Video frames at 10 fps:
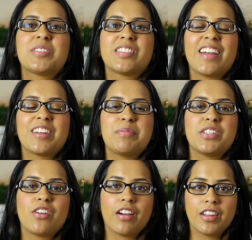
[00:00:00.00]
excited to
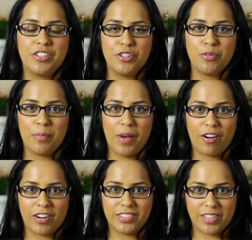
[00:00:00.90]
be talking to you
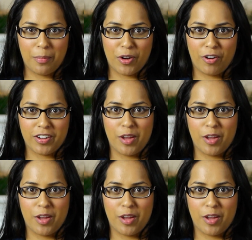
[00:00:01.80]
about our seminar